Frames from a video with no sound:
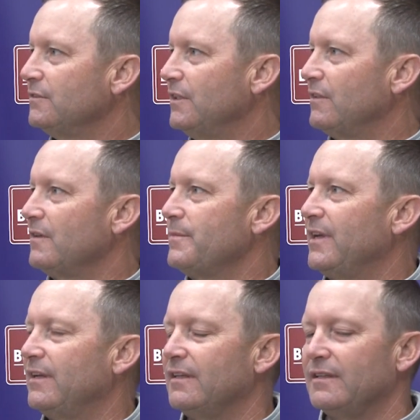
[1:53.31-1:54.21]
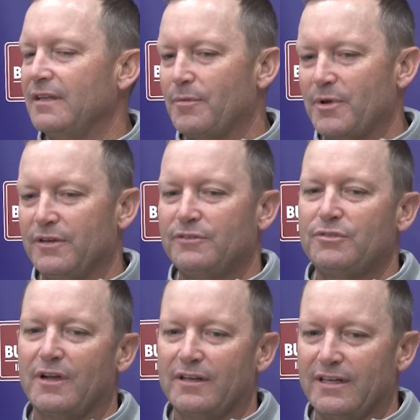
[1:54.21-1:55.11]
You know what I mean? Every
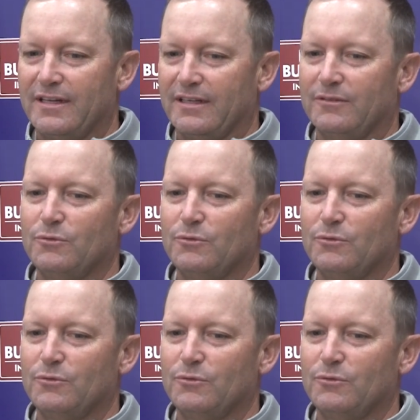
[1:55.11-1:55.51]
2-out hitting